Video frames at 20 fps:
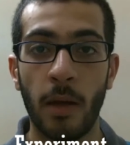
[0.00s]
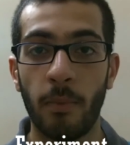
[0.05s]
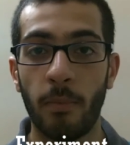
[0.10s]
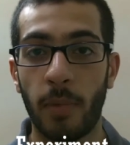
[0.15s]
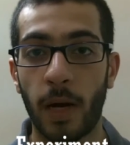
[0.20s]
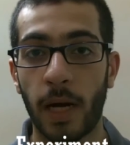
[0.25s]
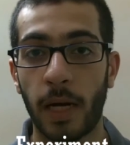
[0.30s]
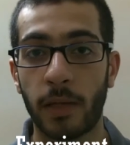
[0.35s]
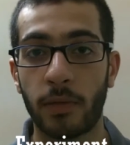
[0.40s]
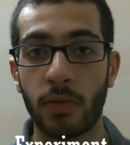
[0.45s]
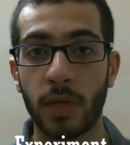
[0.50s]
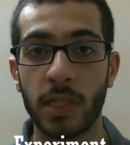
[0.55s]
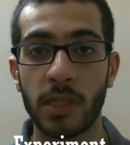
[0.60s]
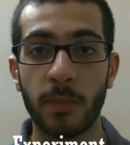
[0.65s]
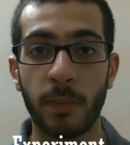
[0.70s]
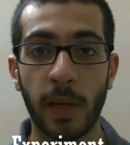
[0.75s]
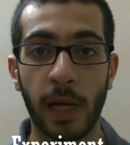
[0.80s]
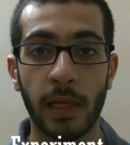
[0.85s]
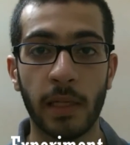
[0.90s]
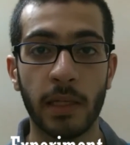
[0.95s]
by
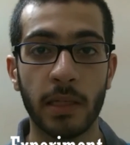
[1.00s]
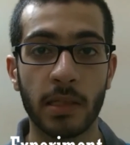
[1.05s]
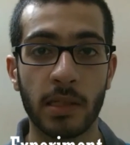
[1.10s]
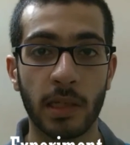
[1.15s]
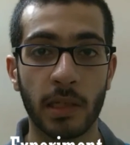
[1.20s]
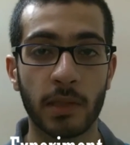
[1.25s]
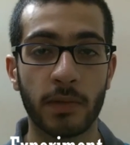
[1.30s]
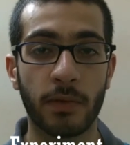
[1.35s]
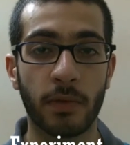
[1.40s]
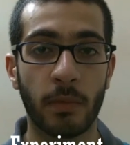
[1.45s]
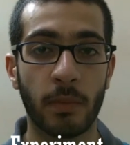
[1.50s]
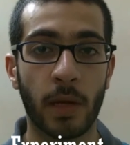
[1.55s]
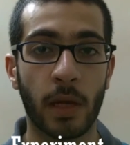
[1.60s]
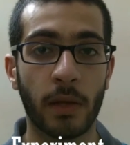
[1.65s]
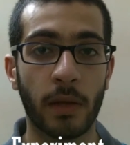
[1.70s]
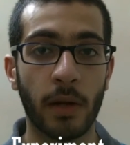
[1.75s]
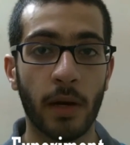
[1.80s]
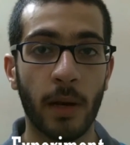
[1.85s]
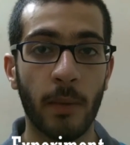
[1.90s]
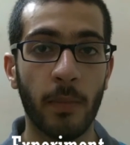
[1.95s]
transplanting cells from
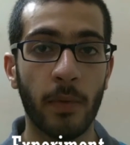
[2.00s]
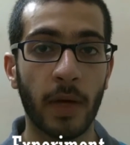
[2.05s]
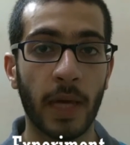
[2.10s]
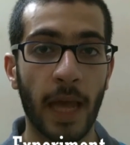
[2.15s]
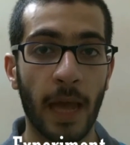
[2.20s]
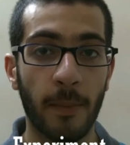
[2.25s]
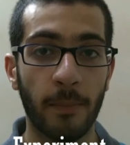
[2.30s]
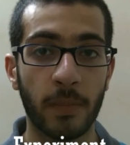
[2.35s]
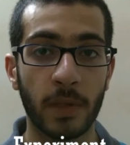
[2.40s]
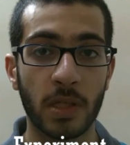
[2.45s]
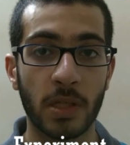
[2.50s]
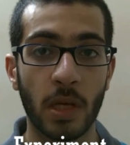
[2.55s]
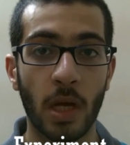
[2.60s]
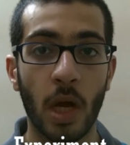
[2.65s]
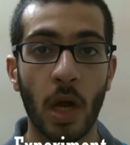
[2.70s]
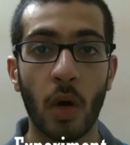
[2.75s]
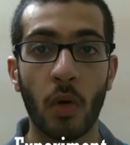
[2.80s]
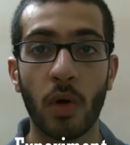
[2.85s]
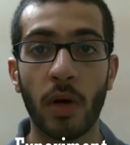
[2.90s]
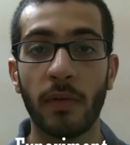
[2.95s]
another hippocampus
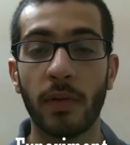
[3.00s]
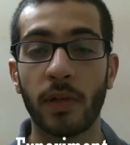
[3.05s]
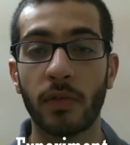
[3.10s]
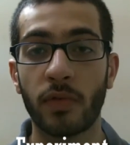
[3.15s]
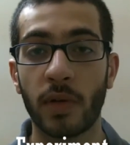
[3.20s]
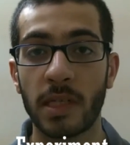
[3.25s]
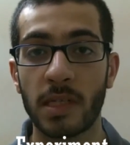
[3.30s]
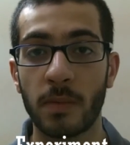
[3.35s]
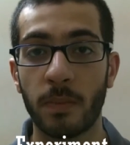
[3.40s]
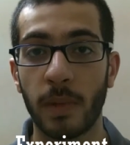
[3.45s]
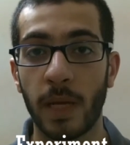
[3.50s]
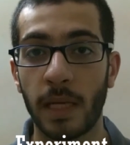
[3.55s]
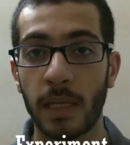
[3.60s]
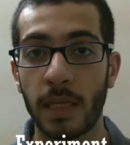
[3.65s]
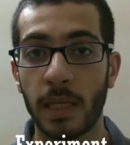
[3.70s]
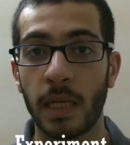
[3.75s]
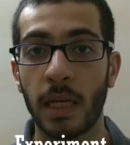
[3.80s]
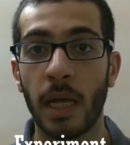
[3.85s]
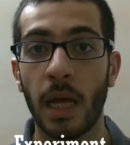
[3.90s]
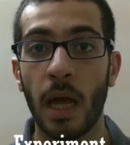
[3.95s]
or even
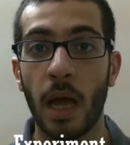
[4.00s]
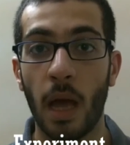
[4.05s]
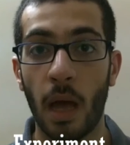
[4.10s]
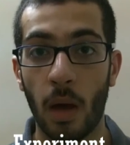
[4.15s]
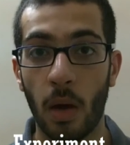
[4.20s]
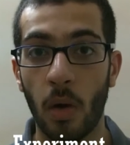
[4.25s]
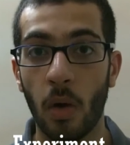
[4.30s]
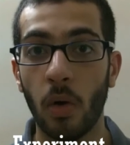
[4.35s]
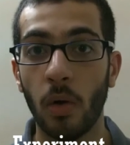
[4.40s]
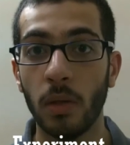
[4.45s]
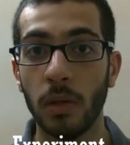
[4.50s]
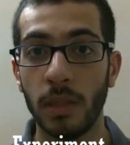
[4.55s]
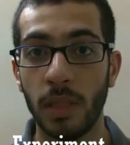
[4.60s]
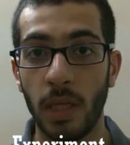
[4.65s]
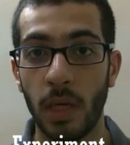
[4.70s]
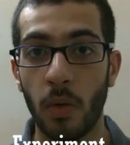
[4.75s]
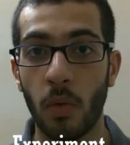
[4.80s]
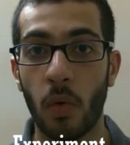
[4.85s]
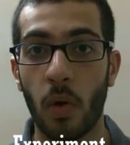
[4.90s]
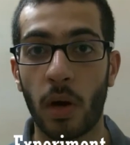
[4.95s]
transplanting a whole
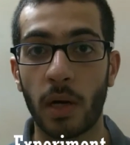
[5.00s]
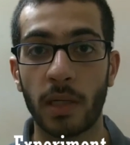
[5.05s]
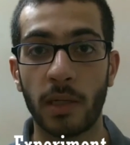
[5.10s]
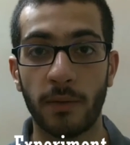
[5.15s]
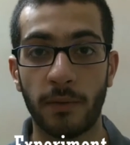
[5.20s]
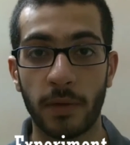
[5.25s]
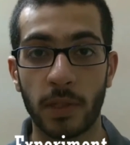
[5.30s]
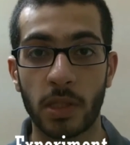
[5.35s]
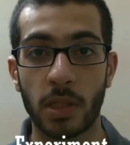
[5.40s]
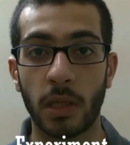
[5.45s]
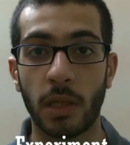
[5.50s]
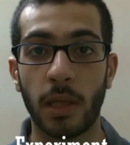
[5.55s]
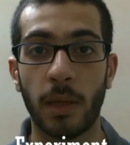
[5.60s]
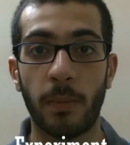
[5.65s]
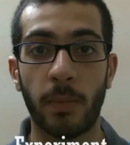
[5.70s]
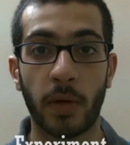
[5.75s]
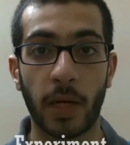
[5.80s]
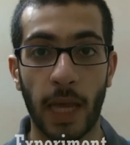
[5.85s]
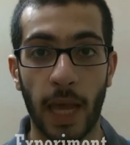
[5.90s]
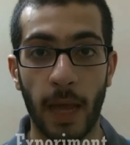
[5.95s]
new artificial
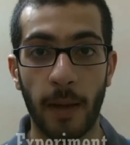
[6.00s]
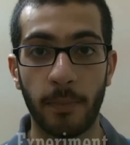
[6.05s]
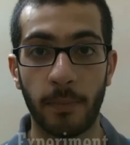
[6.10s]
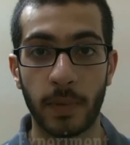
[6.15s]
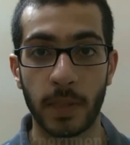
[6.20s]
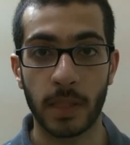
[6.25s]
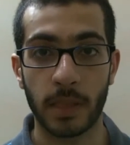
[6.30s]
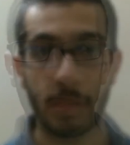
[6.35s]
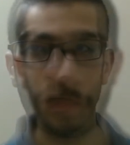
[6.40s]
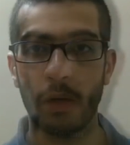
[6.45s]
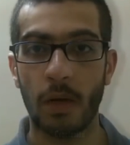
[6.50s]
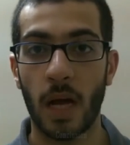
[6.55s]
hippocampus.